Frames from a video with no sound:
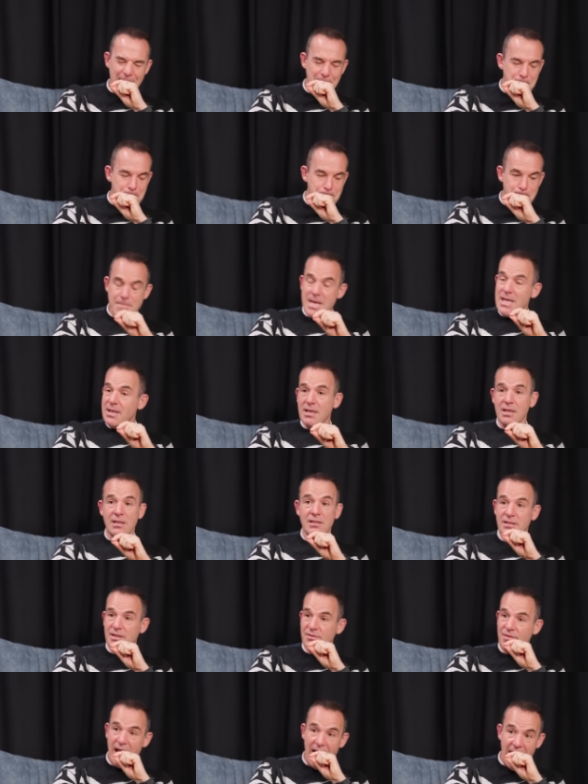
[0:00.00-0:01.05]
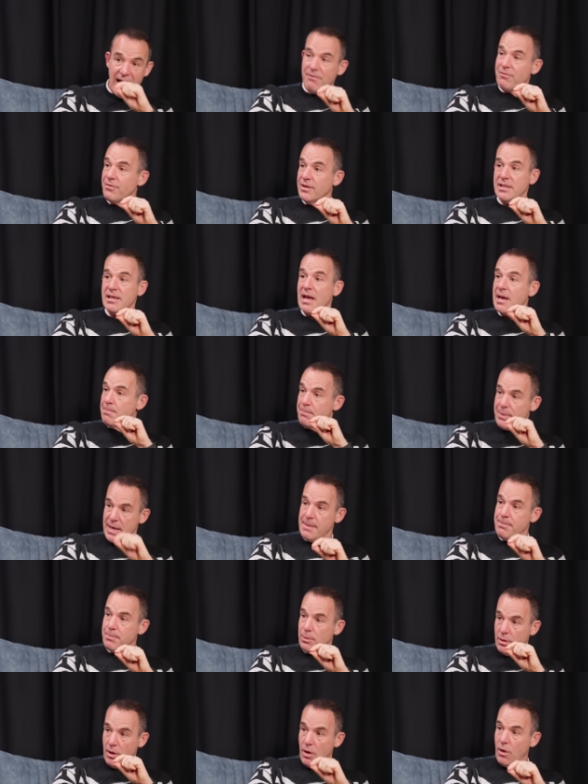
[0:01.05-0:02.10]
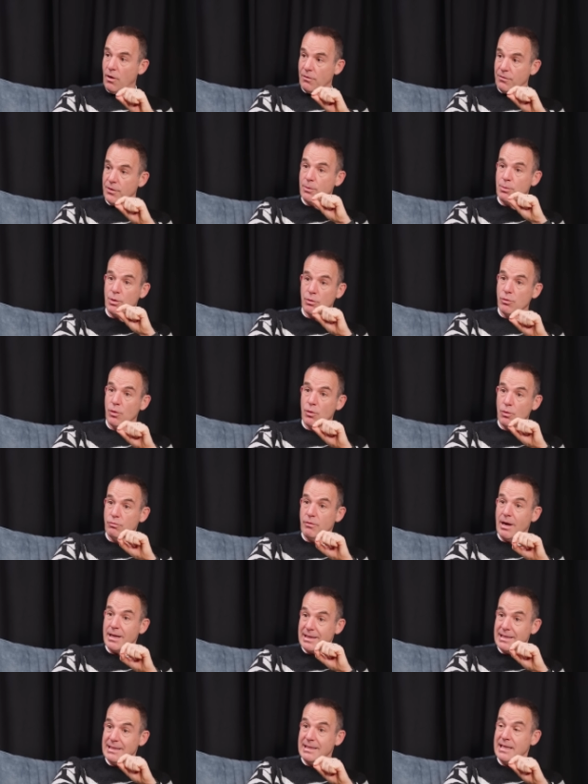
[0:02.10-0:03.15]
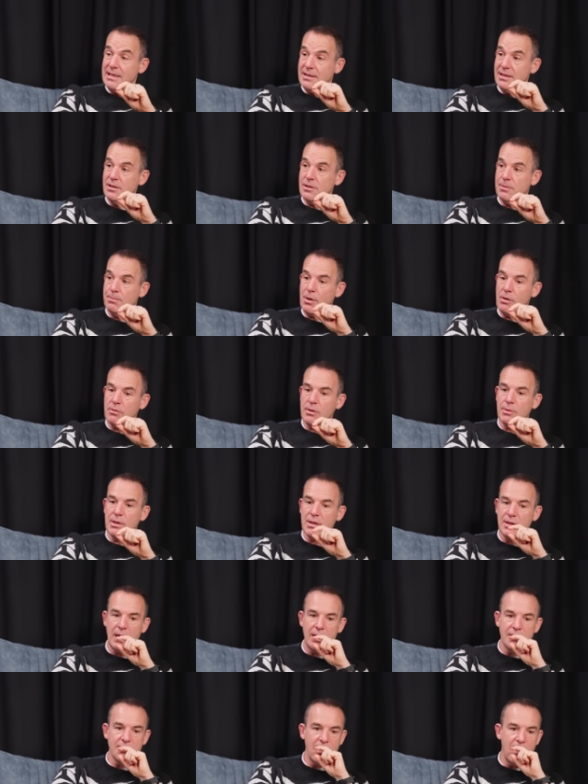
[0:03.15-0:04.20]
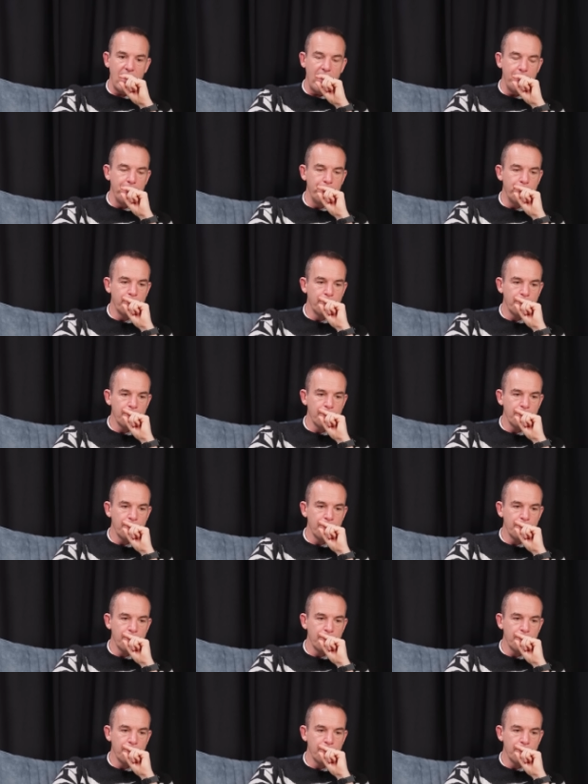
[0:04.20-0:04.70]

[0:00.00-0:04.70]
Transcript: millions of everyday people off who were already needing to borrow at that time.